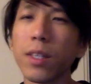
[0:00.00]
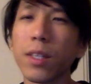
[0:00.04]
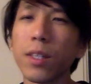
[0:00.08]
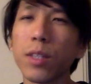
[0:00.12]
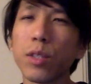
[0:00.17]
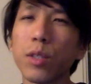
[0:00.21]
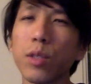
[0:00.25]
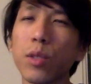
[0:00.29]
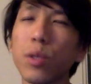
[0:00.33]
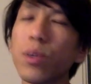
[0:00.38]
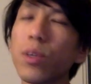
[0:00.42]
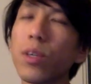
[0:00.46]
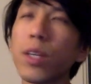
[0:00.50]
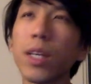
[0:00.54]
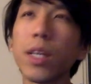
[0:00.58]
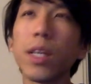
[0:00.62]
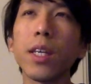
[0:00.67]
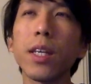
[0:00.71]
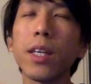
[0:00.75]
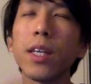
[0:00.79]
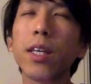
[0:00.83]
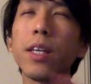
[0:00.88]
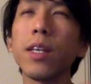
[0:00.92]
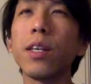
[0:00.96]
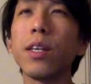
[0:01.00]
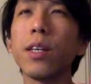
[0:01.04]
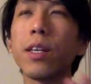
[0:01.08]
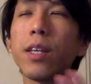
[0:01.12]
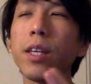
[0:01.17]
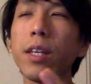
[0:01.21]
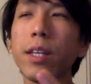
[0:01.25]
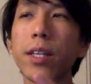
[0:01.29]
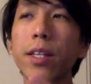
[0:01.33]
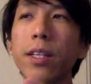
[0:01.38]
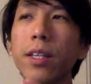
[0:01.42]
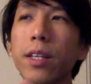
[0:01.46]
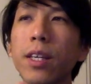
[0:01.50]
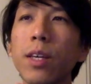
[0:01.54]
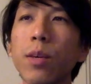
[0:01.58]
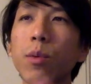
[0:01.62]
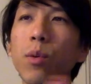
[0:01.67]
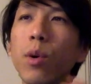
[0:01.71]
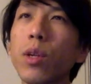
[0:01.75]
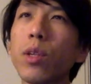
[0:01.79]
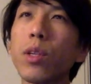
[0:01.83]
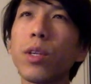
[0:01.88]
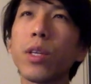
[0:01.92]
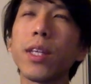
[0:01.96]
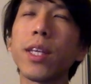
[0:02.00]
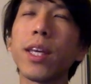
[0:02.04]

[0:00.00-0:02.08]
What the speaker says: so he won the